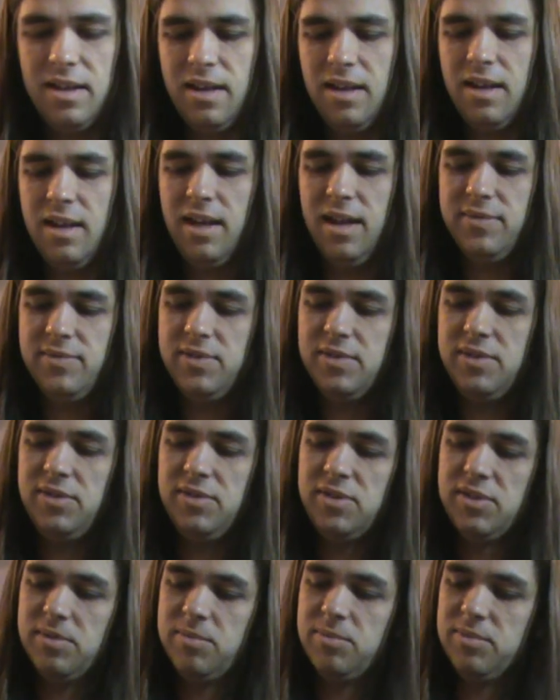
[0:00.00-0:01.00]
I'll have to do
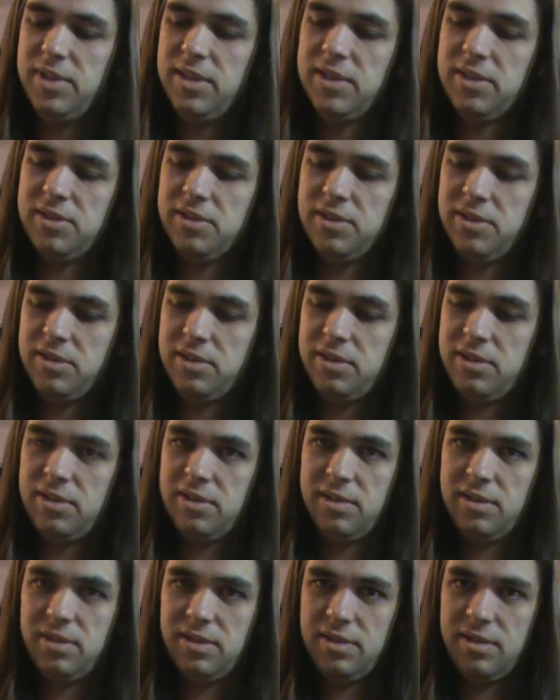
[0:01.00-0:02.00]
some research
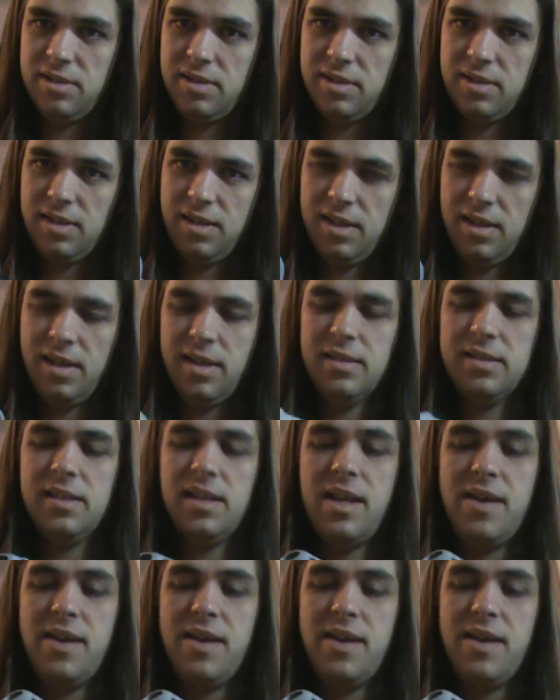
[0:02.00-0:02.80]
because